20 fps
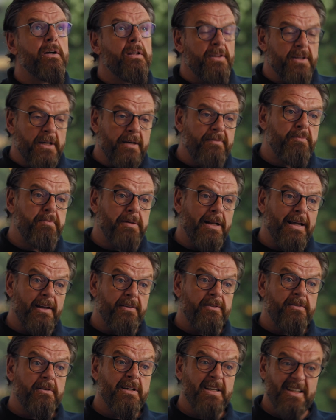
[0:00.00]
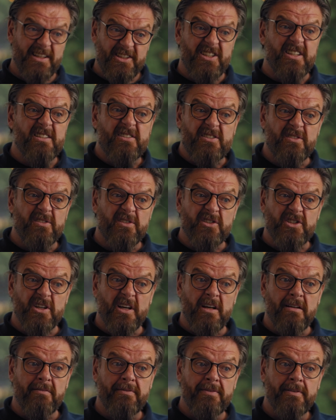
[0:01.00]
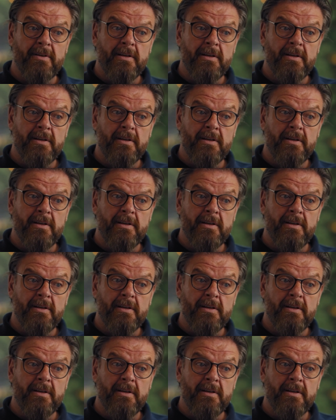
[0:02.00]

You have a plan, it sits on the shelf.